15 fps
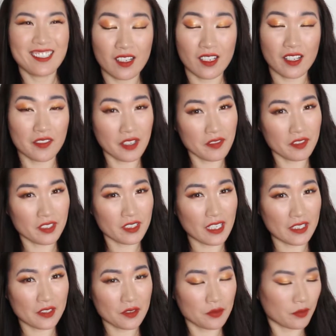However,
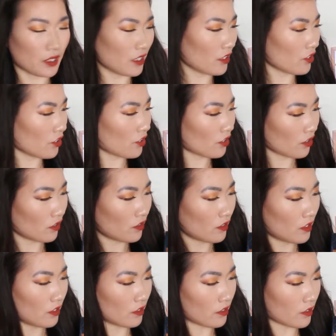I do wish
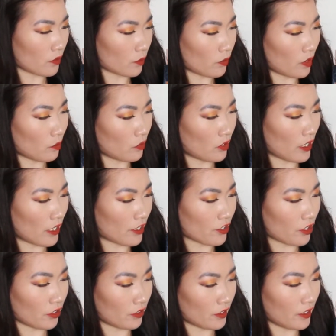there's one more
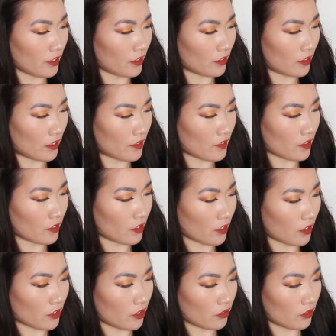eyeshadow there. I think they
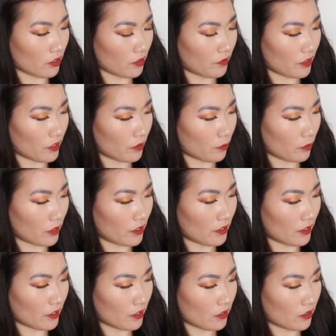can totally fit one
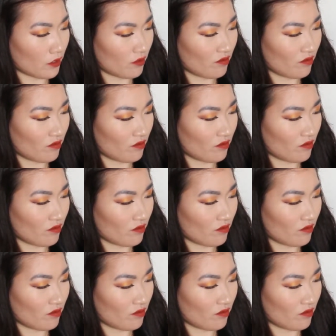there.